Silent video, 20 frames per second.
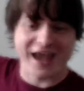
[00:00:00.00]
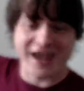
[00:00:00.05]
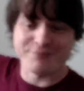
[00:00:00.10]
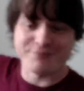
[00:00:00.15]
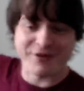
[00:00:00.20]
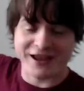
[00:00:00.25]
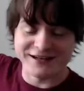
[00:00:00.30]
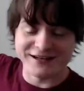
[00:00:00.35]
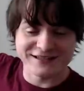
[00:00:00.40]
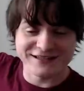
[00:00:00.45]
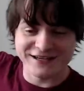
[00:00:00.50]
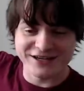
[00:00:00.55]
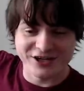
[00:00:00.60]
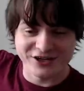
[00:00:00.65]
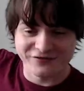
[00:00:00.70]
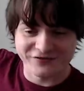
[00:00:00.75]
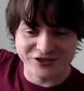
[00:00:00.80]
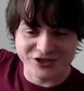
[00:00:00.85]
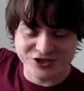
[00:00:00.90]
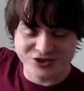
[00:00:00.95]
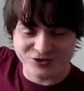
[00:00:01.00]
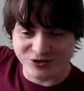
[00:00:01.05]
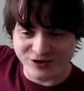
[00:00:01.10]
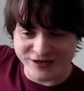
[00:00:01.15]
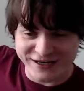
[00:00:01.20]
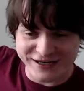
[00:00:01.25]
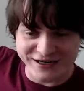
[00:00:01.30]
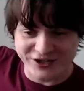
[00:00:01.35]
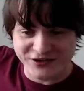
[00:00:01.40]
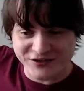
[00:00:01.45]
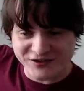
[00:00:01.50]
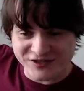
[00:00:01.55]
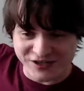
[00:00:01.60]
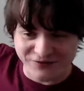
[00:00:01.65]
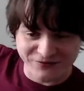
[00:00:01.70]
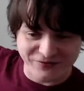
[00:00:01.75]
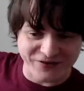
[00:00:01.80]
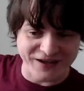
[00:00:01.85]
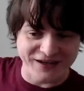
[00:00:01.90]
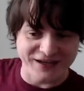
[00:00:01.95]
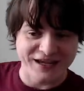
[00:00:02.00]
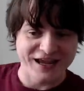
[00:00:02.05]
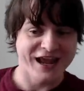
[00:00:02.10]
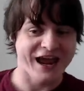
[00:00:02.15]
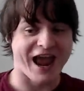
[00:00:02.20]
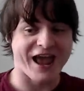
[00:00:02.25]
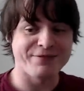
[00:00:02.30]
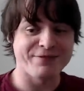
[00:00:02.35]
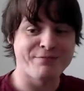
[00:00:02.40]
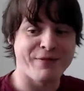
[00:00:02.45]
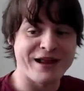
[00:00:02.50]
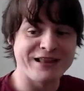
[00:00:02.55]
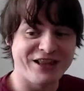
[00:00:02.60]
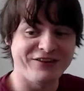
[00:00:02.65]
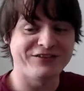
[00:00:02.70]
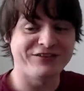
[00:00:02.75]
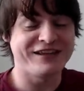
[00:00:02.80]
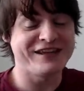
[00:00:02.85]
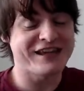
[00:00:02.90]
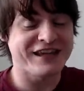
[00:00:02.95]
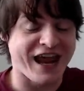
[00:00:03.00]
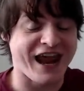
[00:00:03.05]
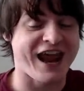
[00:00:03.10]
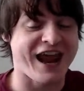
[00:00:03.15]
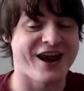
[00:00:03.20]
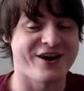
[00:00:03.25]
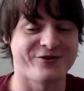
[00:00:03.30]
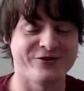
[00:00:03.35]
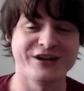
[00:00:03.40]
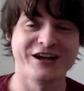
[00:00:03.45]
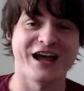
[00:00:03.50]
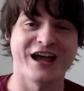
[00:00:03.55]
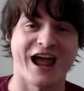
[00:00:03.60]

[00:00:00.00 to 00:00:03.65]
a painting off a tree or something, and my lovely cow,